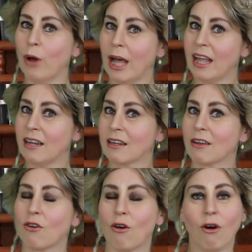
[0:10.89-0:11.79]

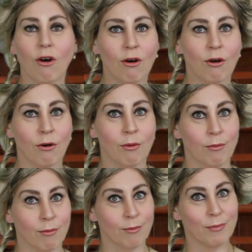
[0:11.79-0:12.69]

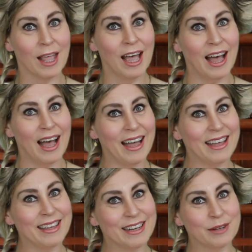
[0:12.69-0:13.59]
welcome. I
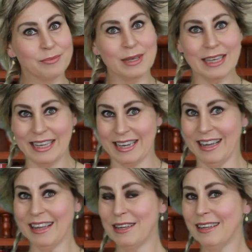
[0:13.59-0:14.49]
am here.